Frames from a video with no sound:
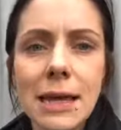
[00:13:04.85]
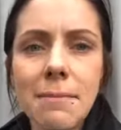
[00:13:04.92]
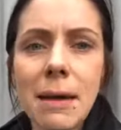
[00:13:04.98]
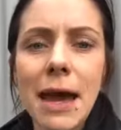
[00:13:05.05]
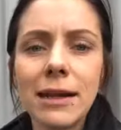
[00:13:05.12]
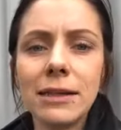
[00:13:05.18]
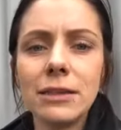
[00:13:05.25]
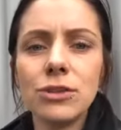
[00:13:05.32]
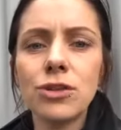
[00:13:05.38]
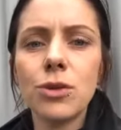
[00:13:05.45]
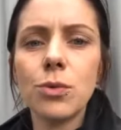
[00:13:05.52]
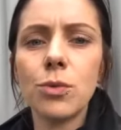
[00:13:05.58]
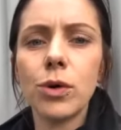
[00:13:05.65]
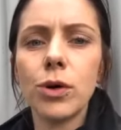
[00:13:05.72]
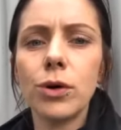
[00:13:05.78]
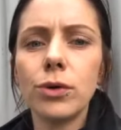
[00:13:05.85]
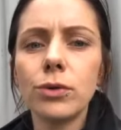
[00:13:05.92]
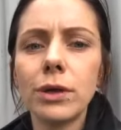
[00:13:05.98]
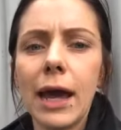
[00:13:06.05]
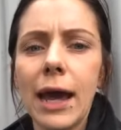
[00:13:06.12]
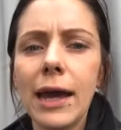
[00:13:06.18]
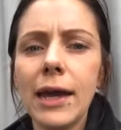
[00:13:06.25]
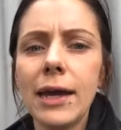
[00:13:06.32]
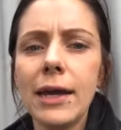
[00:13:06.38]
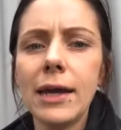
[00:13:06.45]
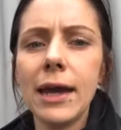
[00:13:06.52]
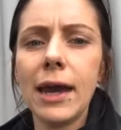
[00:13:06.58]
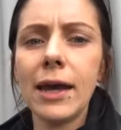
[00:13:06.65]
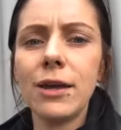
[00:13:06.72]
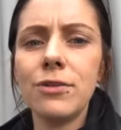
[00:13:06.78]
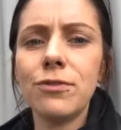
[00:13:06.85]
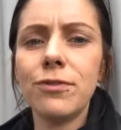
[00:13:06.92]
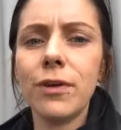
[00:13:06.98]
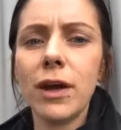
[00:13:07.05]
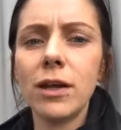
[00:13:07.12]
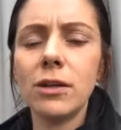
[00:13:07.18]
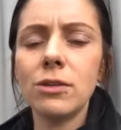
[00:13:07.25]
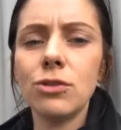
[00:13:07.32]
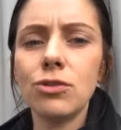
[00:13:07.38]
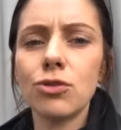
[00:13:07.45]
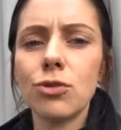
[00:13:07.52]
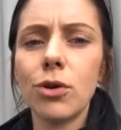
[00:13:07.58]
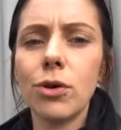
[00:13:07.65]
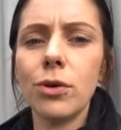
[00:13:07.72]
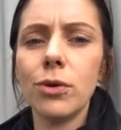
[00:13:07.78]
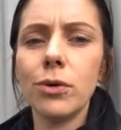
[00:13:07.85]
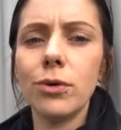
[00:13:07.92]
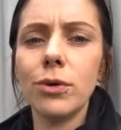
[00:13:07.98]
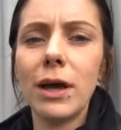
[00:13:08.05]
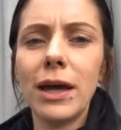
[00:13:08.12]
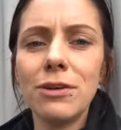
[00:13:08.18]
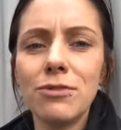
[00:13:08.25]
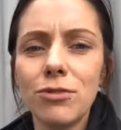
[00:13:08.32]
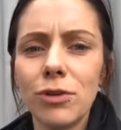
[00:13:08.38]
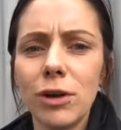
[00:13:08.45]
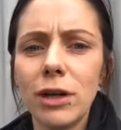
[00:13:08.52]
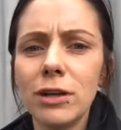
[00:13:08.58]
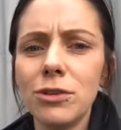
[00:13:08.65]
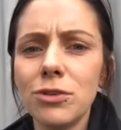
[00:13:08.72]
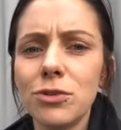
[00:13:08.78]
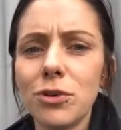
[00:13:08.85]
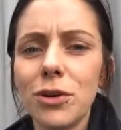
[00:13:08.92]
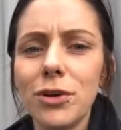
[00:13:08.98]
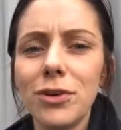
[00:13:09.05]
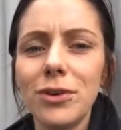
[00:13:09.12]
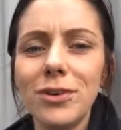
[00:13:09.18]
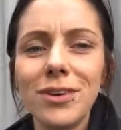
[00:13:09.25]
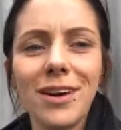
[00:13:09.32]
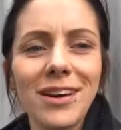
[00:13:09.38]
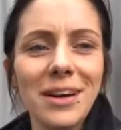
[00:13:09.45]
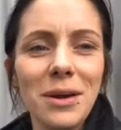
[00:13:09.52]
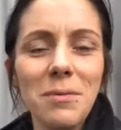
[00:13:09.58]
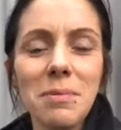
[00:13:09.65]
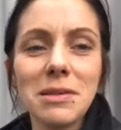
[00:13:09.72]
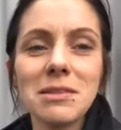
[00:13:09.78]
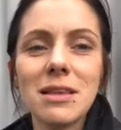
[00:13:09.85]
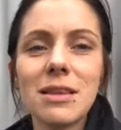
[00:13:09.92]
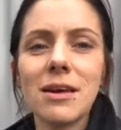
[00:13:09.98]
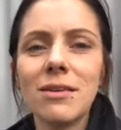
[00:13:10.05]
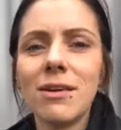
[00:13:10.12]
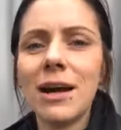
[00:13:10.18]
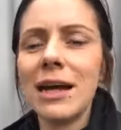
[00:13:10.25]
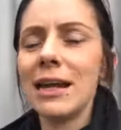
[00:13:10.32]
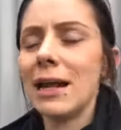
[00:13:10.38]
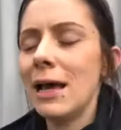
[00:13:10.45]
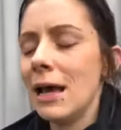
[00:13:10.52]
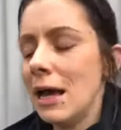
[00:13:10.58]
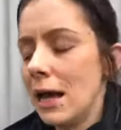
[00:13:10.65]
them out into the world. Hey, Edvandro, I hope I said that right.